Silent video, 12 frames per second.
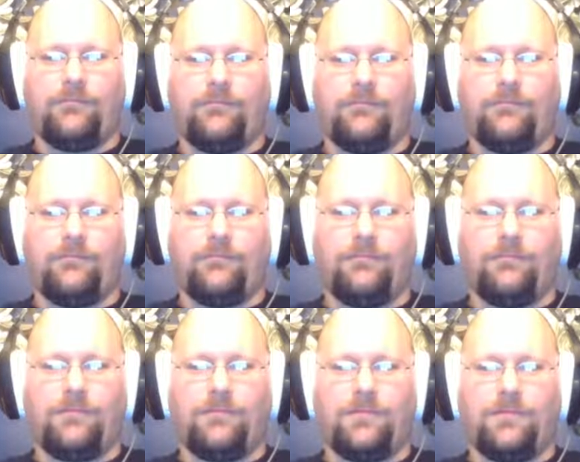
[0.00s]

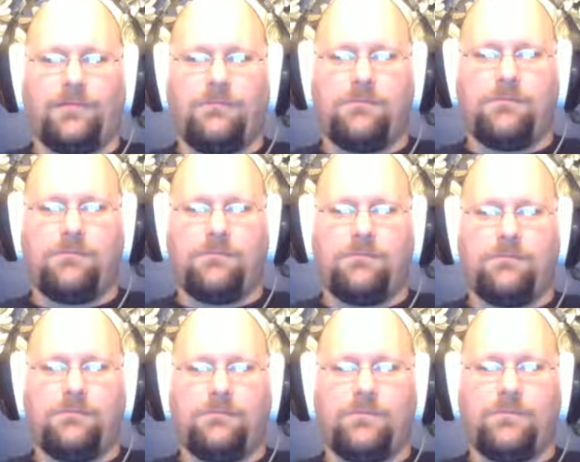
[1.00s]

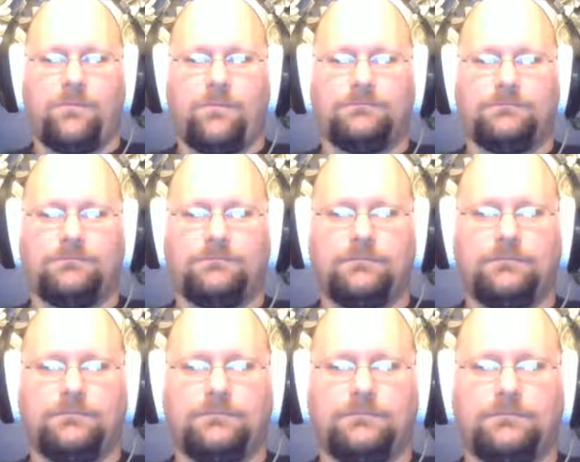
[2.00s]

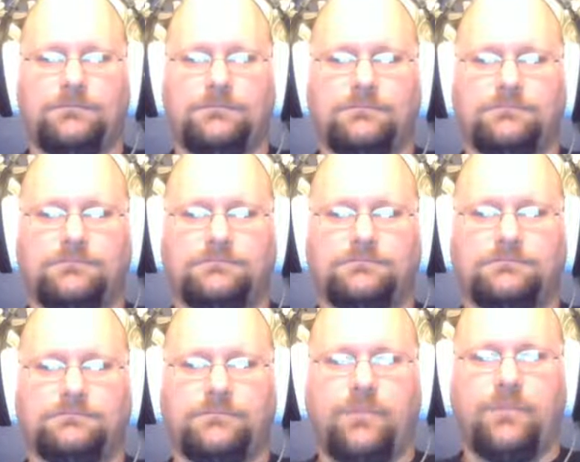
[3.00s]

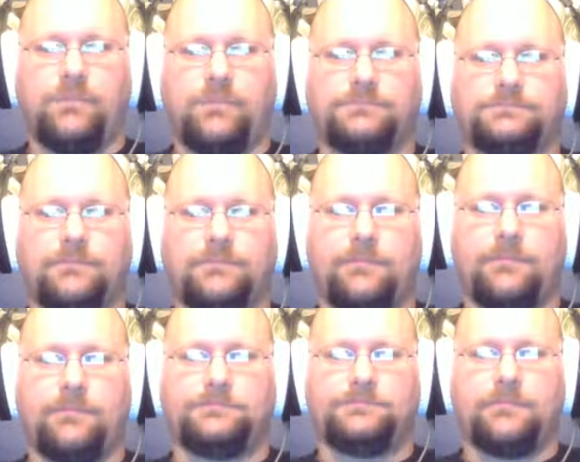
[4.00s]

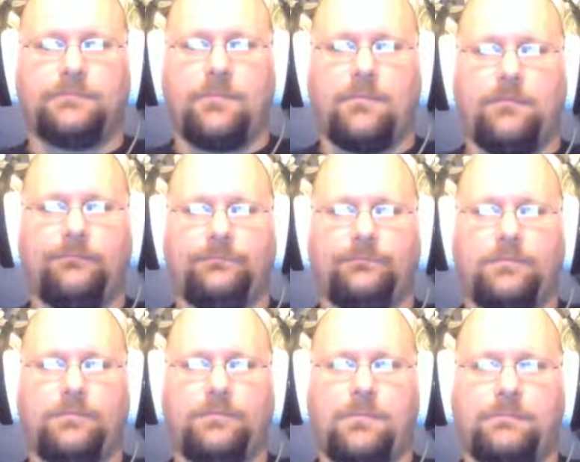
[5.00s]

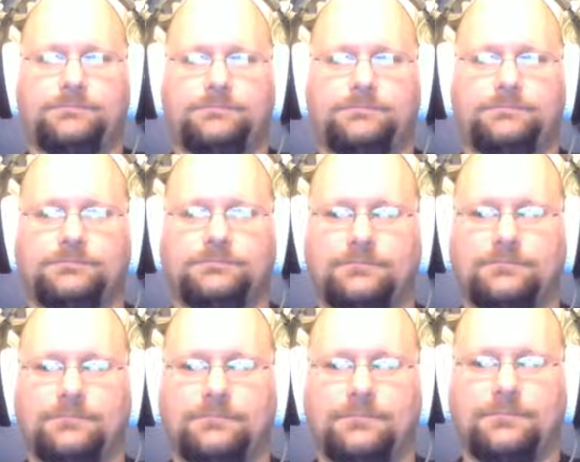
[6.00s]

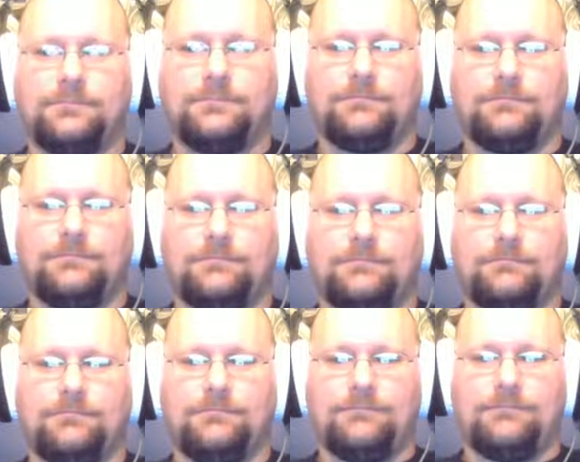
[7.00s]
(not speaking)